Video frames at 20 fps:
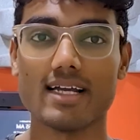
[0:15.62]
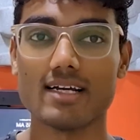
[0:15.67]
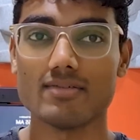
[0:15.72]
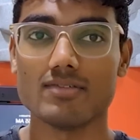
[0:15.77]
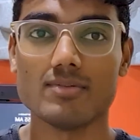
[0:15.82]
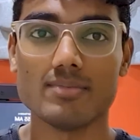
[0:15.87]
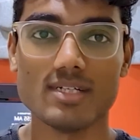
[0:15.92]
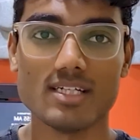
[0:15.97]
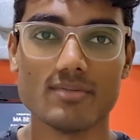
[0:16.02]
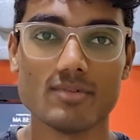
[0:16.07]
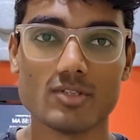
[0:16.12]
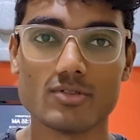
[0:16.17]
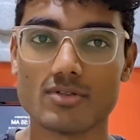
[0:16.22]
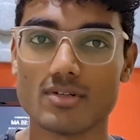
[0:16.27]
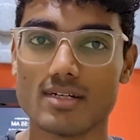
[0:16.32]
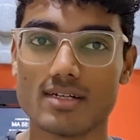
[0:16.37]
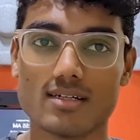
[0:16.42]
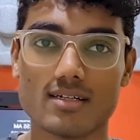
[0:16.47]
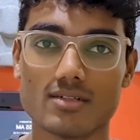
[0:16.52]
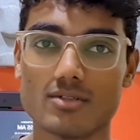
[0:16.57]
haven't been able to
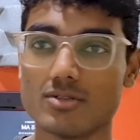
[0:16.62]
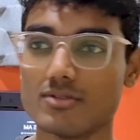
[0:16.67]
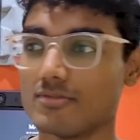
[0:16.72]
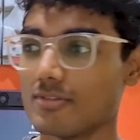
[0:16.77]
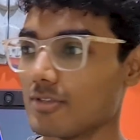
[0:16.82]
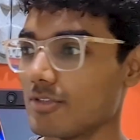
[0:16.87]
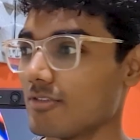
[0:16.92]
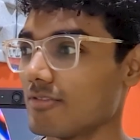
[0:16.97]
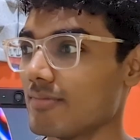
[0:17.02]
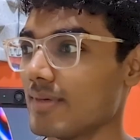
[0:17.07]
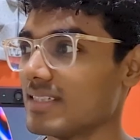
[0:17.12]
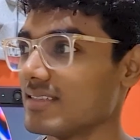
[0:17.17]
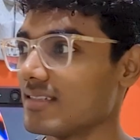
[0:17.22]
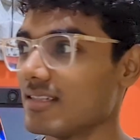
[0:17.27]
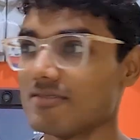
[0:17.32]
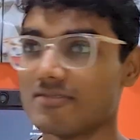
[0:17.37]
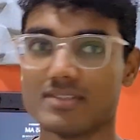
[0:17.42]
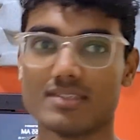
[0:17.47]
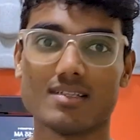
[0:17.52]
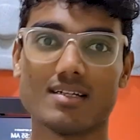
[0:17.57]
click a good photo of
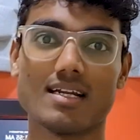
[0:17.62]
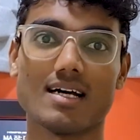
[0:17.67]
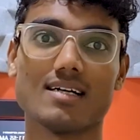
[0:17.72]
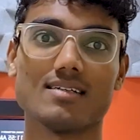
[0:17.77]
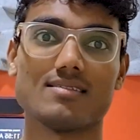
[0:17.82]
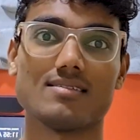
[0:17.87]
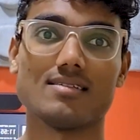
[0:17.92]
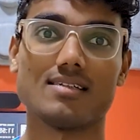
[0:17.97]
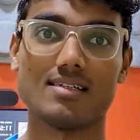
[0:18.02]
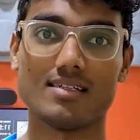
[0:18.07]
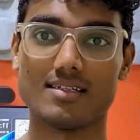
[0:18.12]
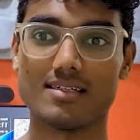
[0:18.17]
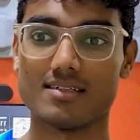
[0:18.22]
myself in the last three